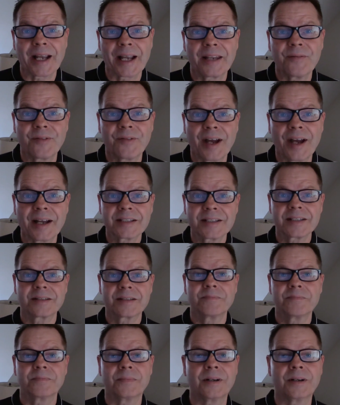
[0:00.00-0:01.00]
in fact,
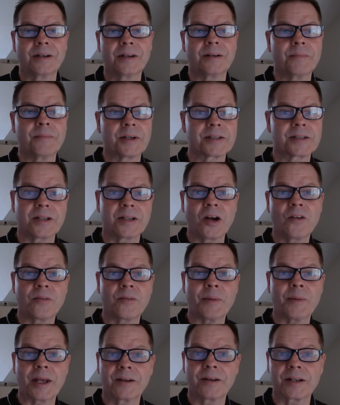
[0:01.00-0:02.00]
myself,
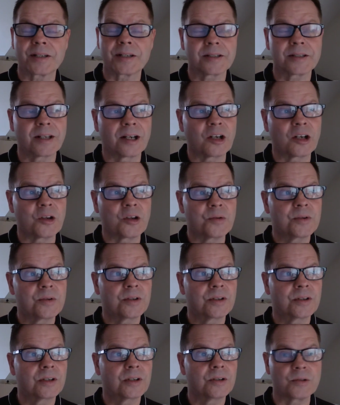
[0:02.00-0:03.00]
my eldest son, Luke,
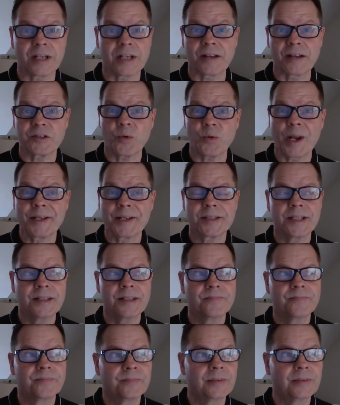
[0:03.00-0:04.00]
who's now
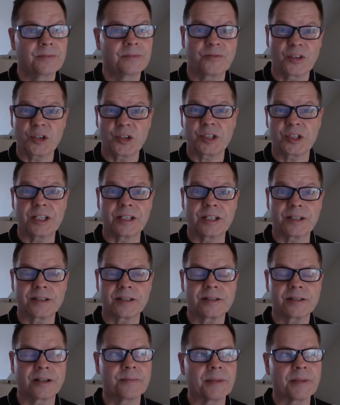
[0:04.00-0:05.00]
20, 13 at the
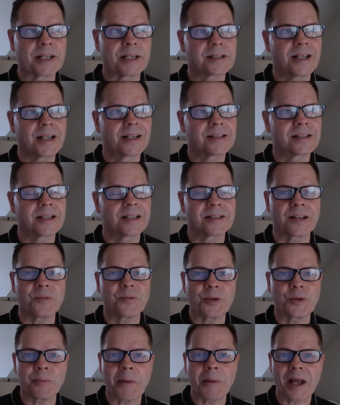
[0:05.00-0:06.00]
time, makes sense, doesn't it,
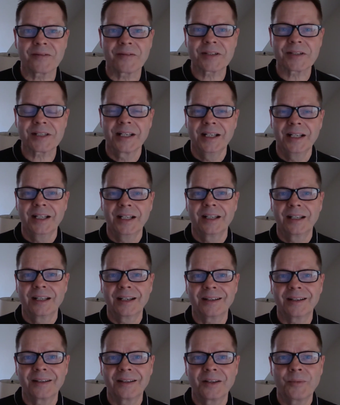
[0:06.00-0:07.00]
with the maths,
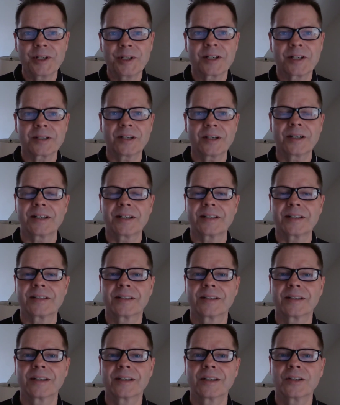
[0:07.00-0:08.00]
we decided
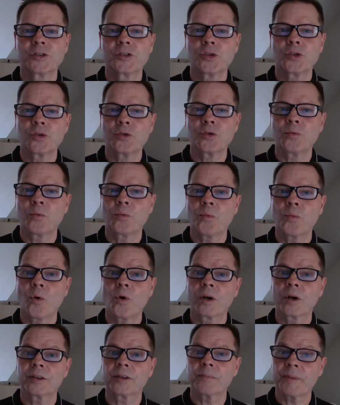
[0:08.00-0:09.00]
to
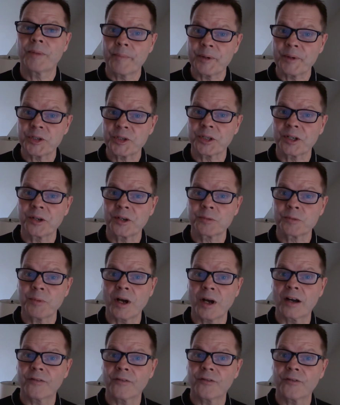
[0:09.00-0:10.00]
walk the Pembrokeshire Coast
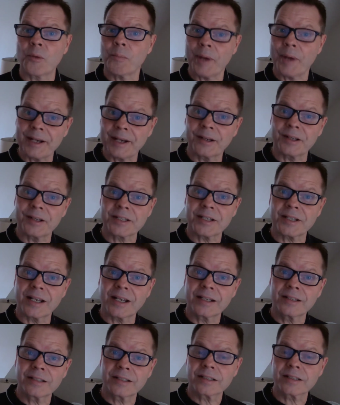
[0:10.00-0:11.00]
Path from Pennine
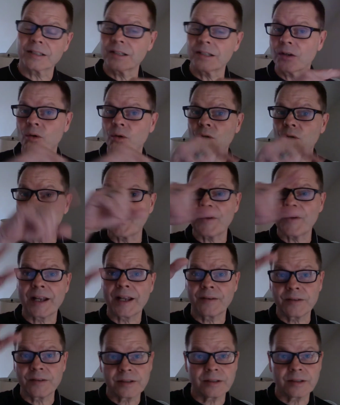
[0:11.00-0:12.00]
Sands all the way
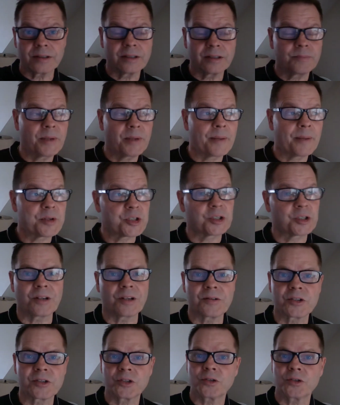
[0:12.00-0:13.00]
round the Pembrokeshire
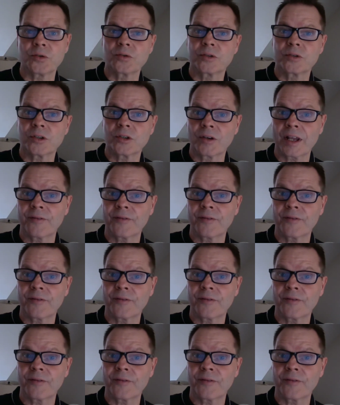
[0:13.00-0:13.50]
Coast to St